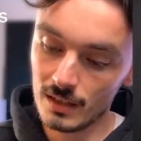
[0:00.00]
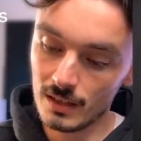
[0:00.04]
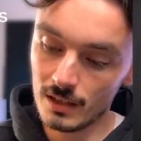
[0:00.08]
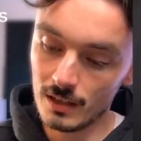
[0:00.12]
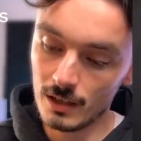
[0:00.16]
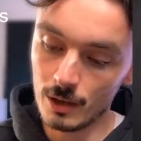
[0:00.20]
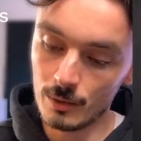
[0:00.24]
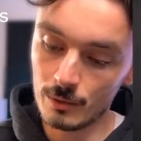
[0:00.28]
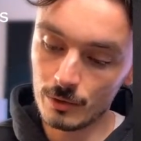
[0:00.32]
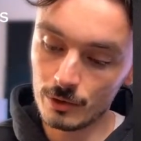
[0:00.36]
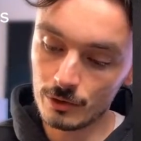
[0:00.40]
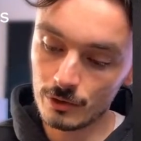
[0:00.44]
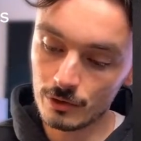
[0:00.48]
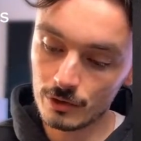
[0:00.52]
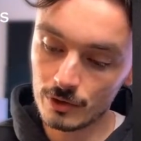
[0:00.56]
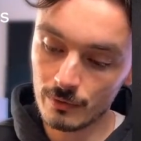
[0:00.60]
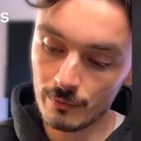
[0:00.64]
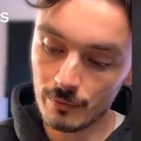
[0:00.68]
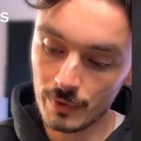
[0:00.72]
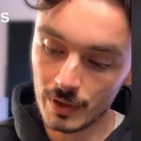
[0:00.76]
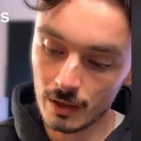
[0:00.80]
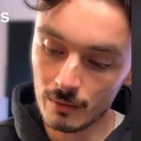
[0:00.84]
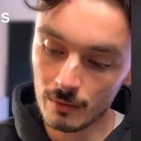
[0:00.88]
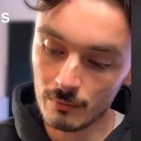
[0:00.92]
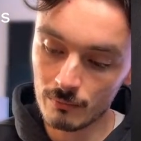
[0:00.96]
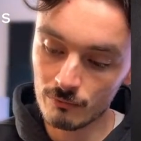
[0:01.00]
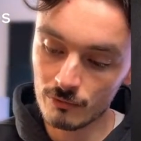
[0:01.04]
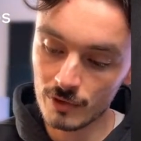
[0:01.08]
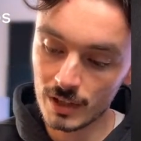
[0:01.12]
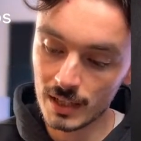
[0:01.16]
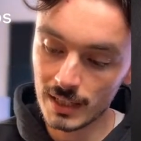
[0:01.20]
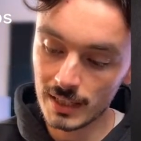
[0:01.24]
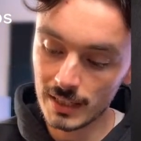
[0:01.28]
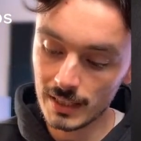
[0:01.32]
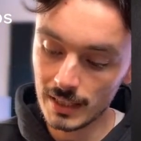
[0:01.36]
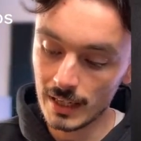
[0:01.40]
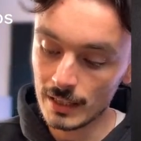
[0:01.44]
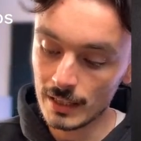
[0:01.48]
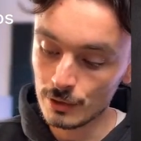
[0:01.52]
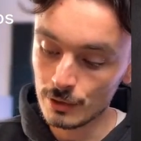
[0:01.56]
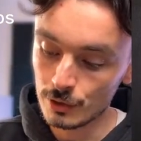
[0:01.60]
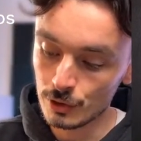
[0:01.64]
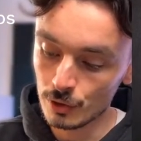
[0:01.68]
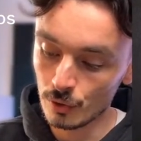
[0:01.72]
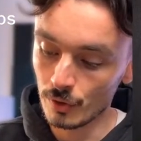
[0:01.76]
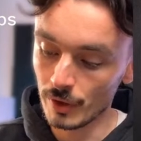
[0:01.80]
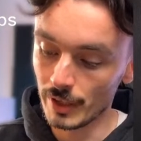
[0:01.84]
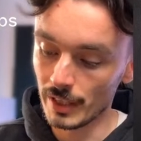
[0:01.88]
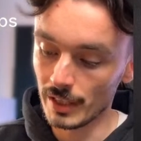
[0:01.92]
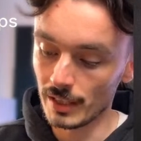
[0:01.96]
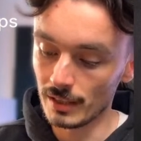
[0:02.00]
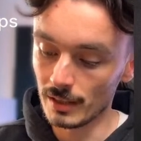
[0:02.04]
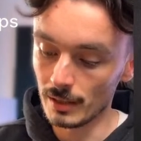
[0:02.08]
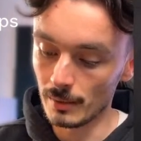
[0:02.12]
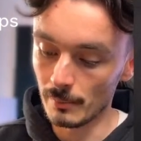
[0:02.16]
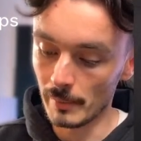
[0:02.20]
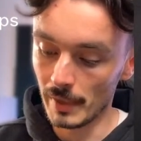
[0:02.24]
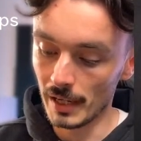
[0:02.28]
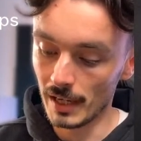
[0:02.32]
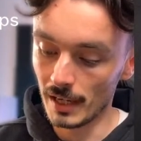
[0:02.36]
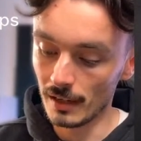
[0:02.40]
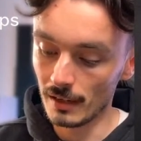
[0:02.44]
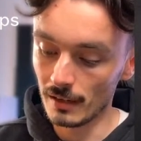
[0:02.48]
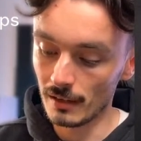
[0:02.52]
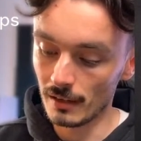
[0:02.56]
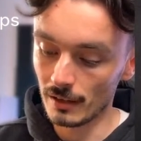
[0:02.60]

want to draw something I'm really enjoying at the minute.